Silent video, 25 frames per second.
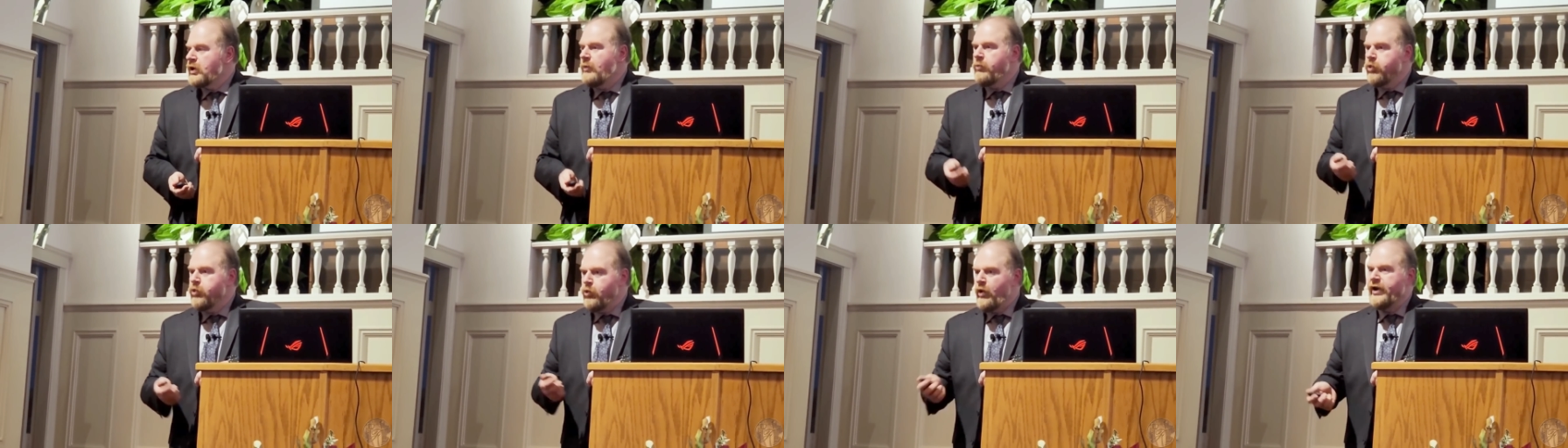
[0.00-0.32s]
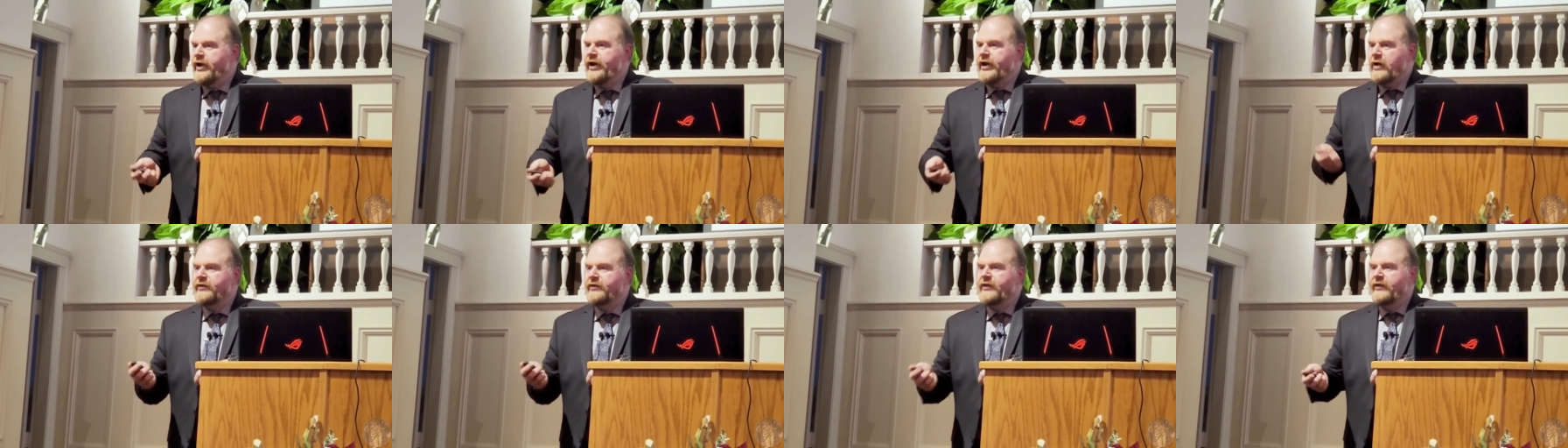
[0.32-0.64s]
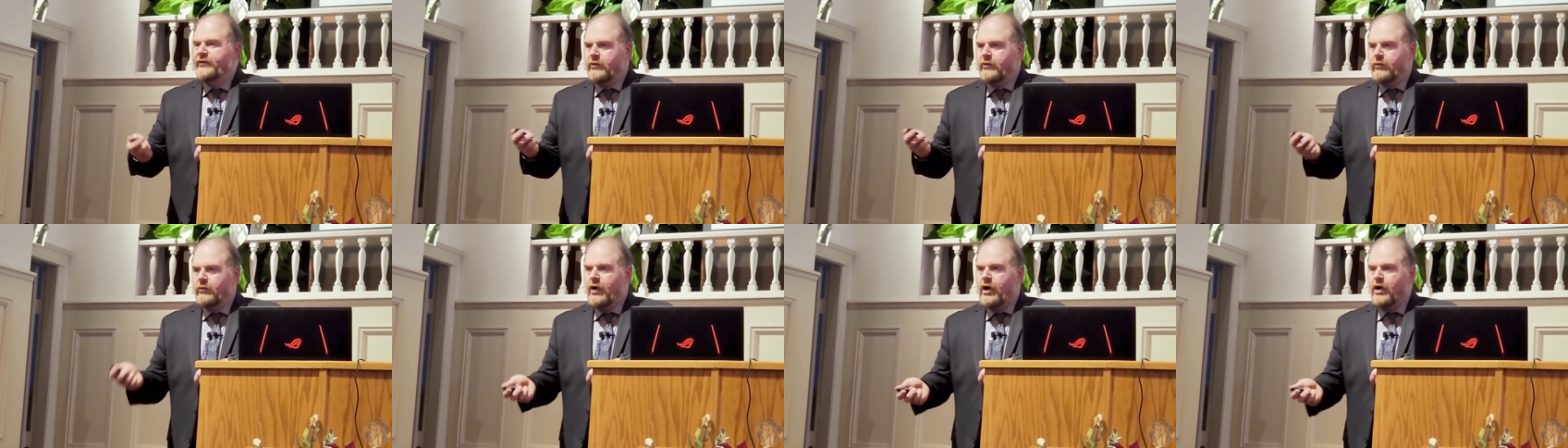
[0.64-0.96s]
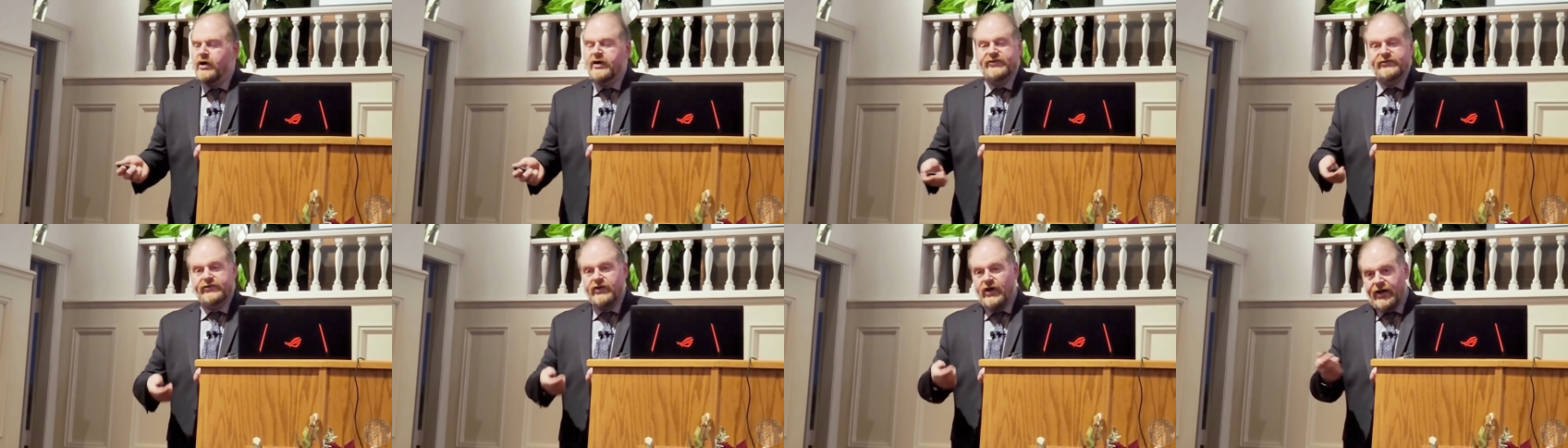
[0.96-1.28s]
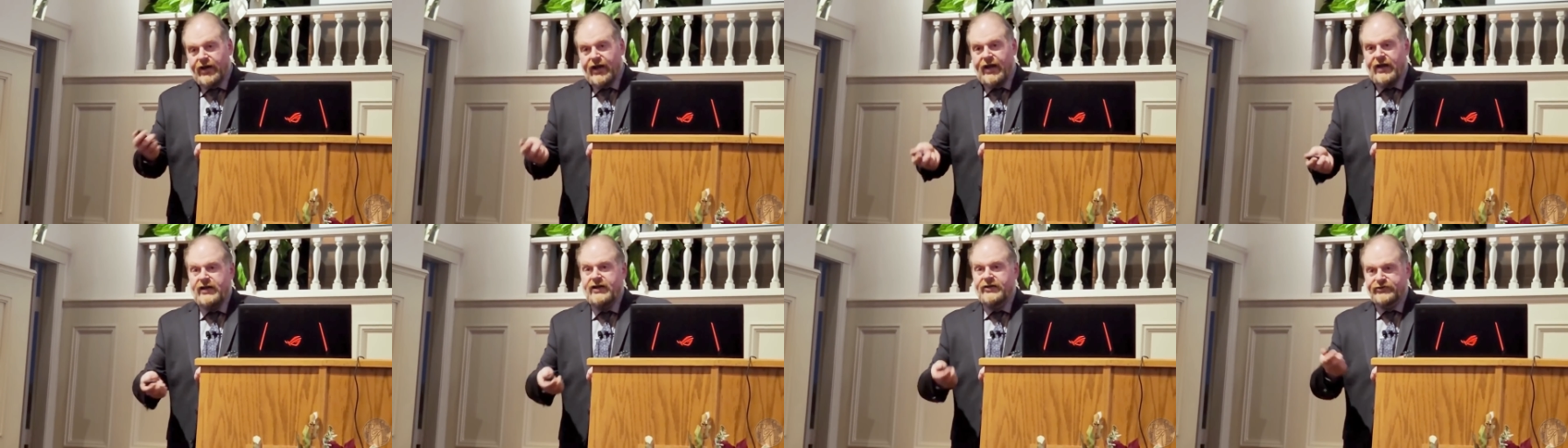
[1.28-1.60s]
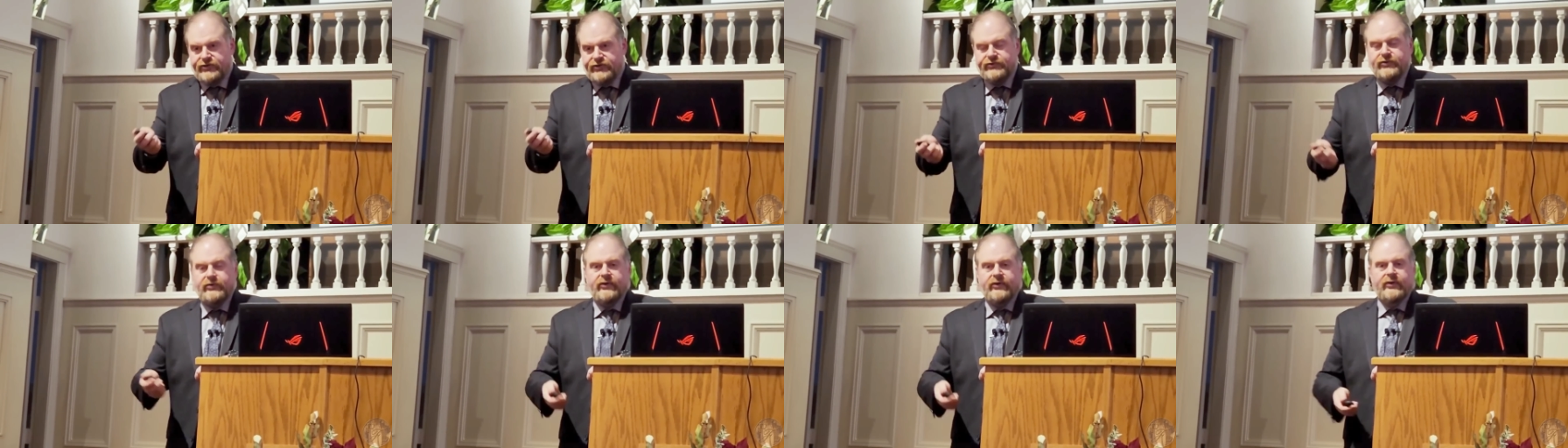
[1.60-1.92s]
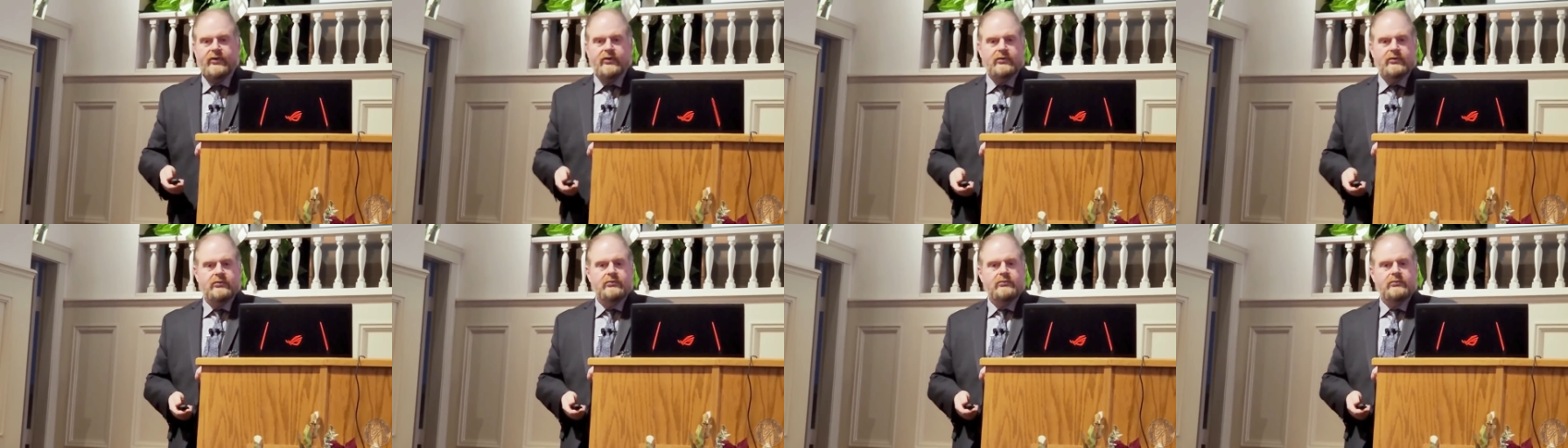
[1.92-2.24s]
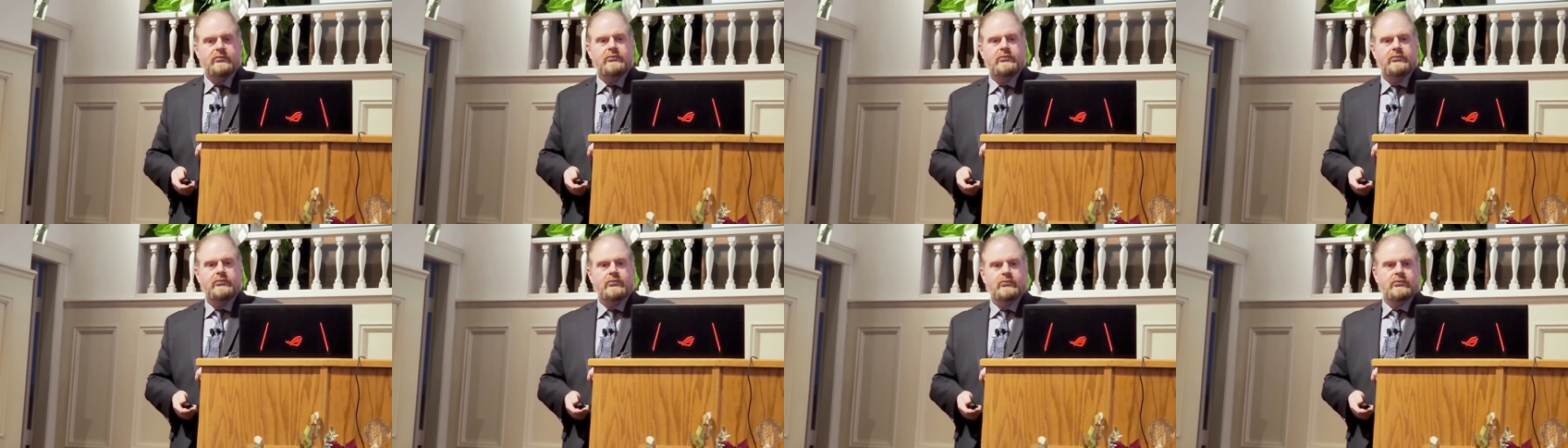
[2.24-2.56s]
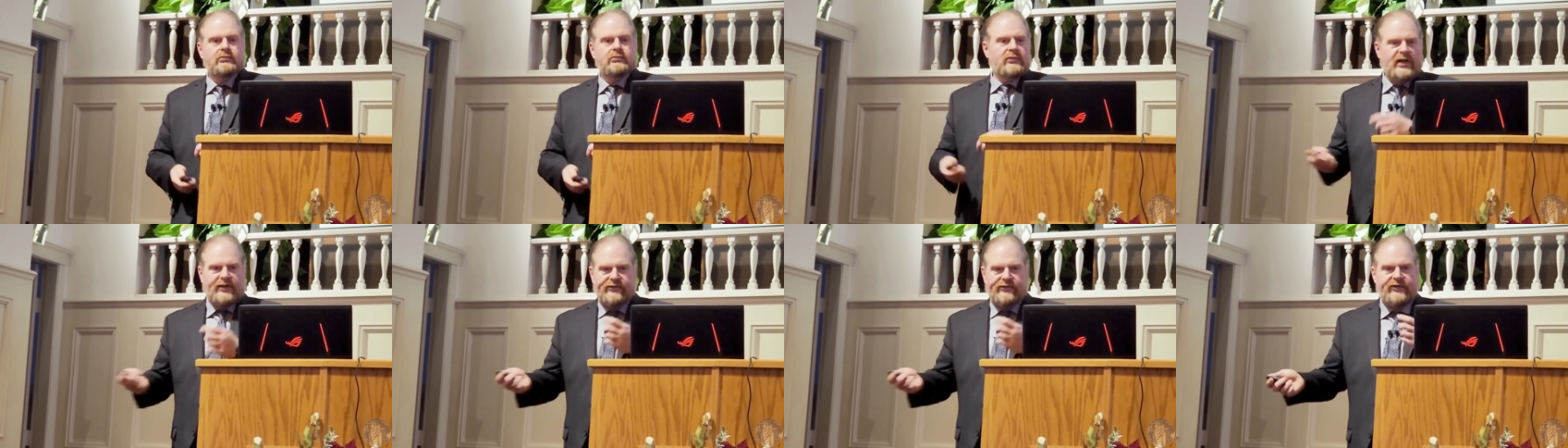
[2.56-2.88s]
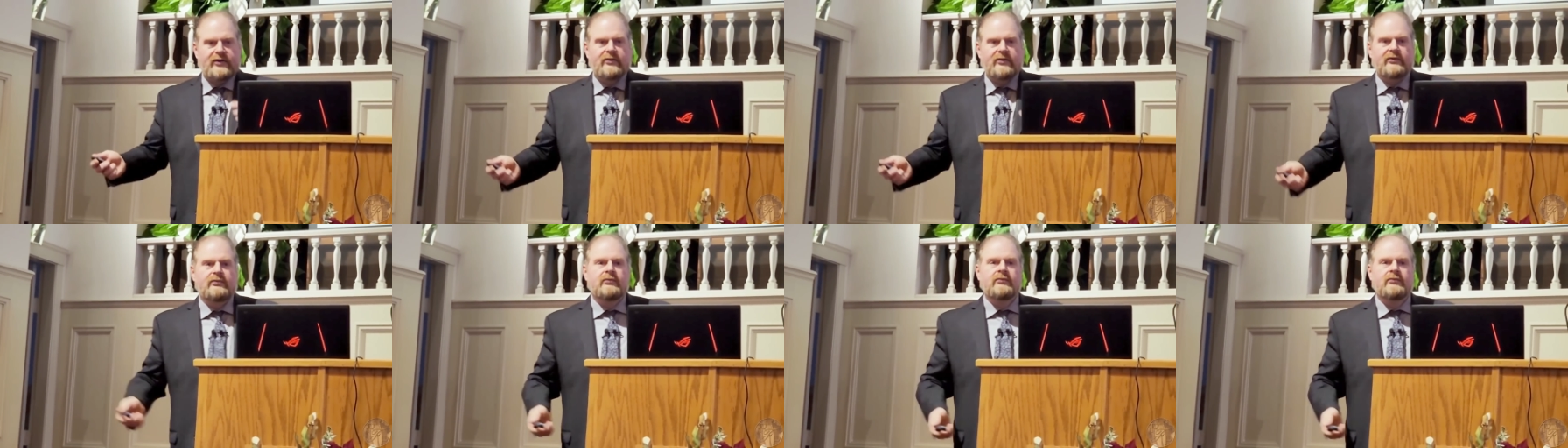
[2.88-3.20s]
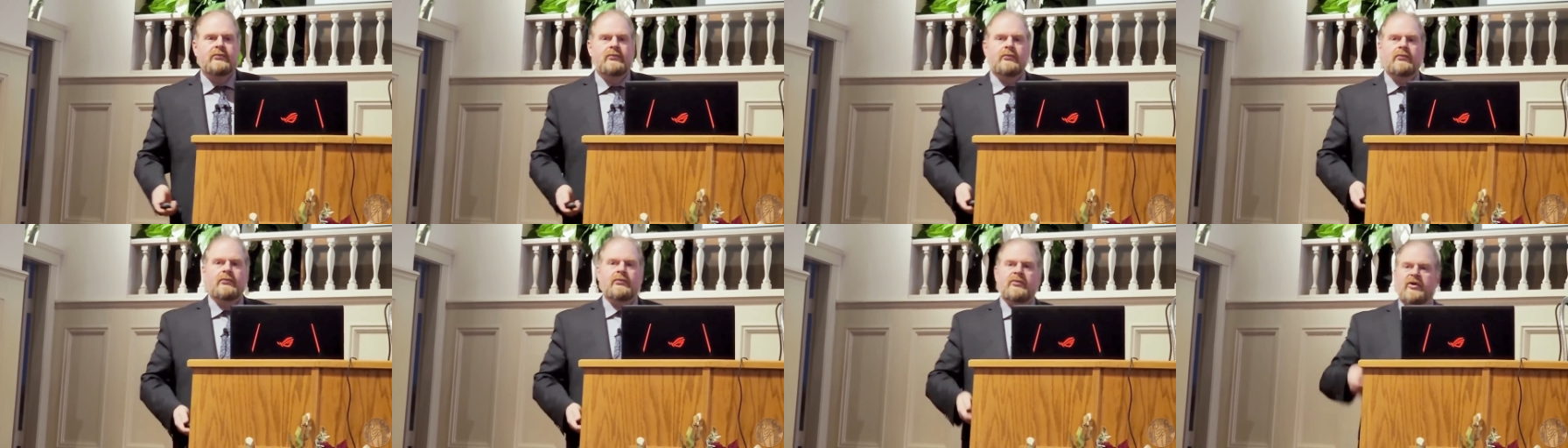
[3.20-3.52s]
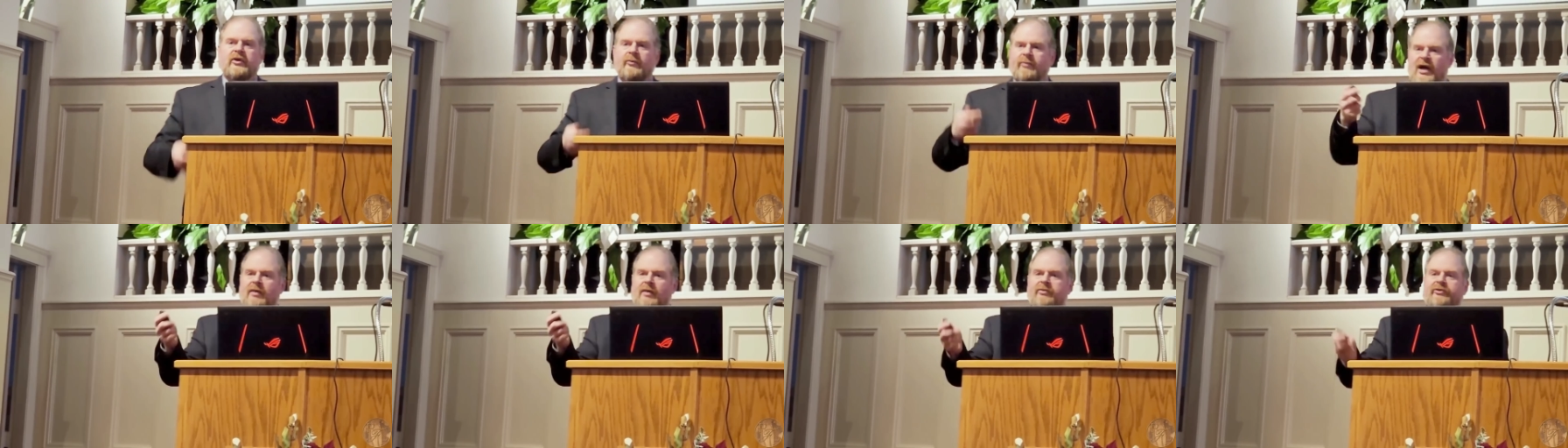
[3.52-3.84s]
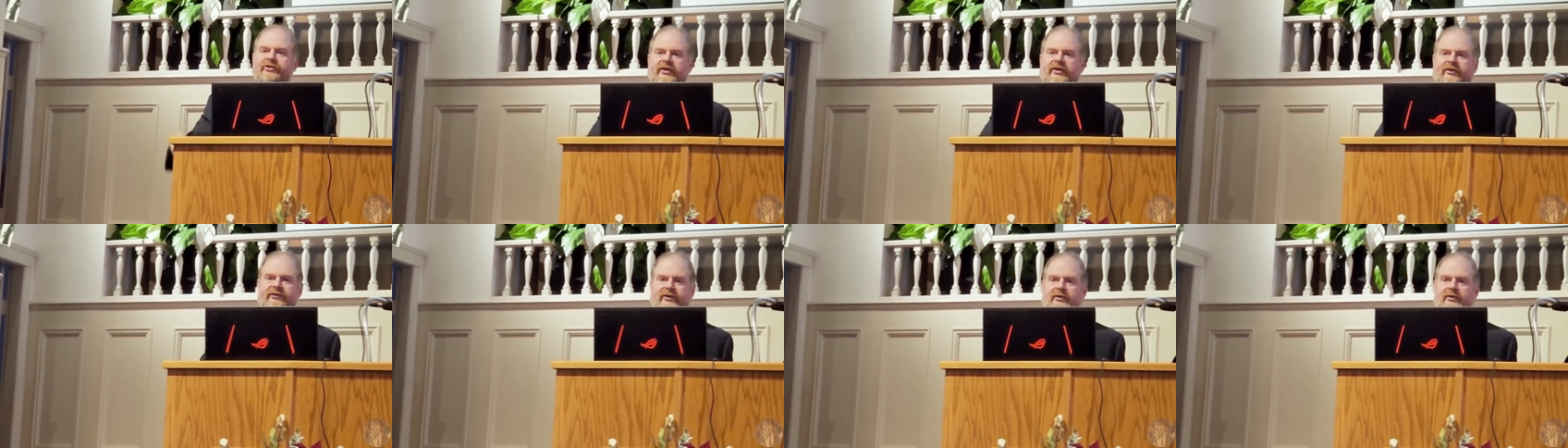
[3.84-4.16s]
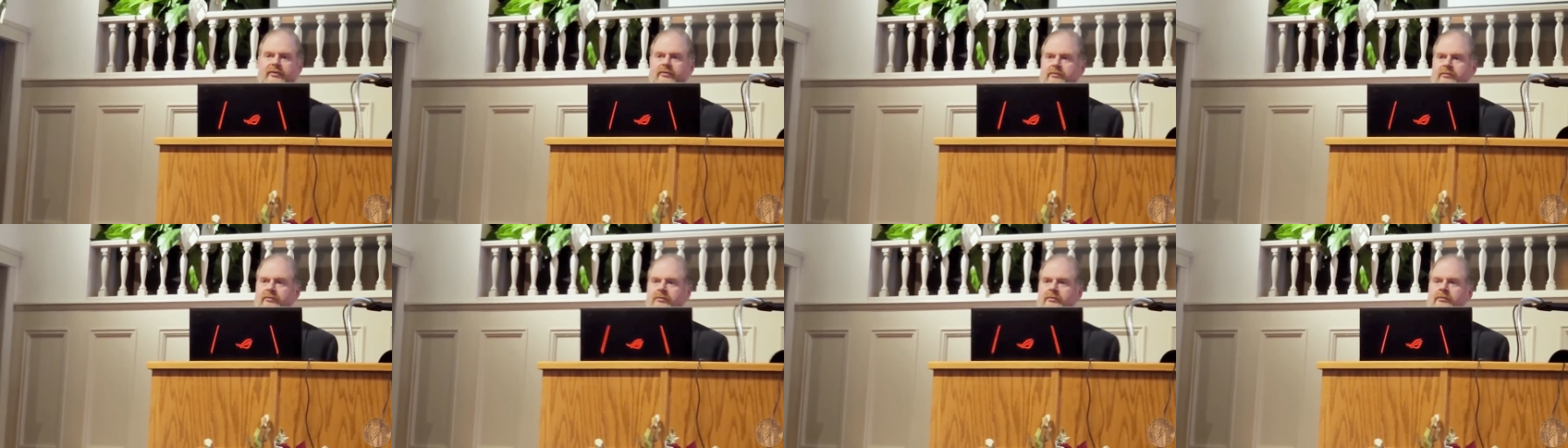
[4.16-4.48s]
And pointing out that they're wrong is not hate, it's true. That's it. The Bible says it.